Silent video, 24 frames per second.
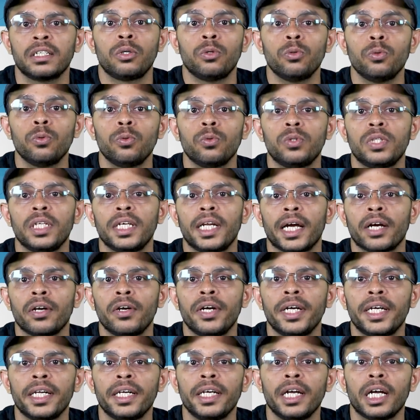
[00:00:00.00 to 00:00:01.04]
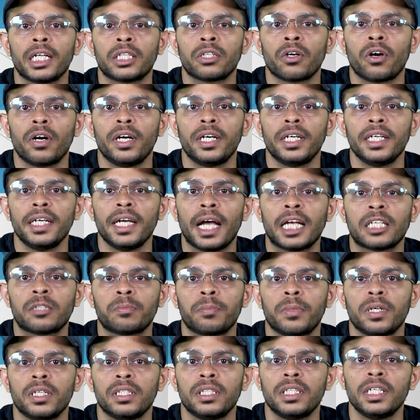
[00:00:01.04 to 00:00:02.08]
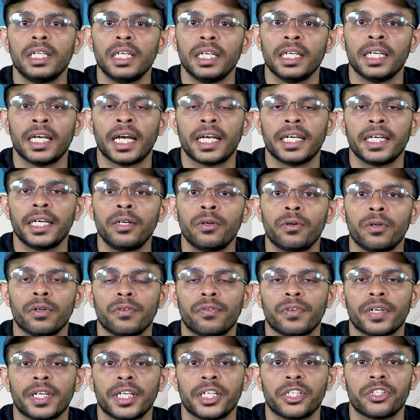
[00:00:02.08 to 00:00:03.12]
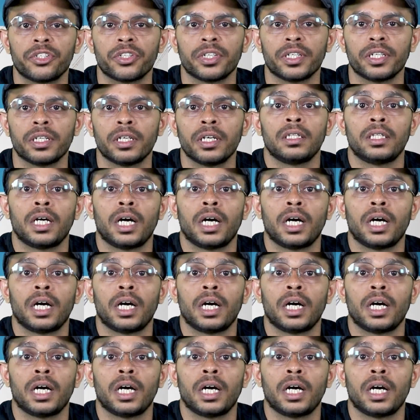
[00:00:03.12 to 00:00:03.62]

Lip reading: to the regulatory authority as per the EIA notification.